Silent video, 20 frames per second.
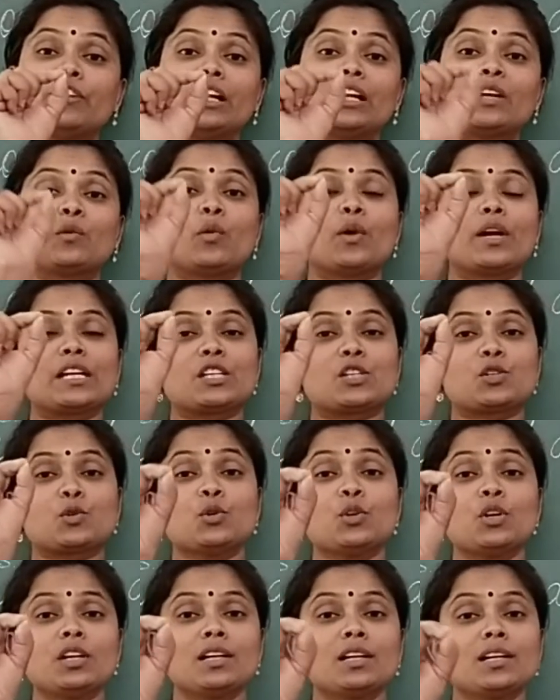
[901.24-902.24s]
will going
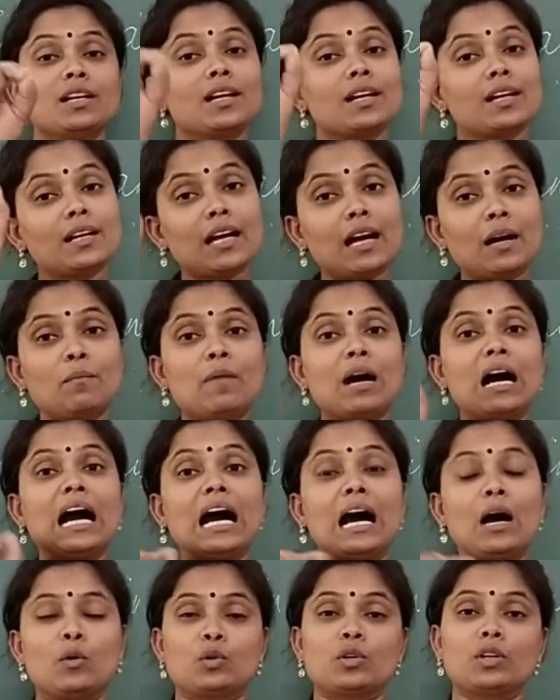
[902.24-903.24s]
to come
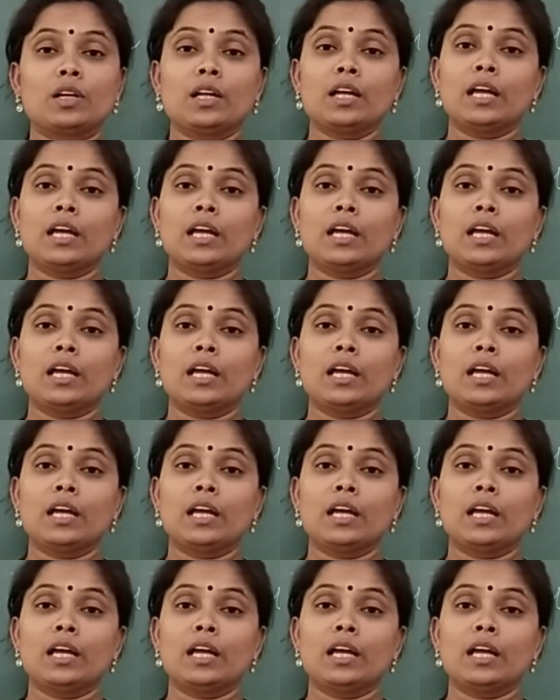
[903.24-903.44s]
out.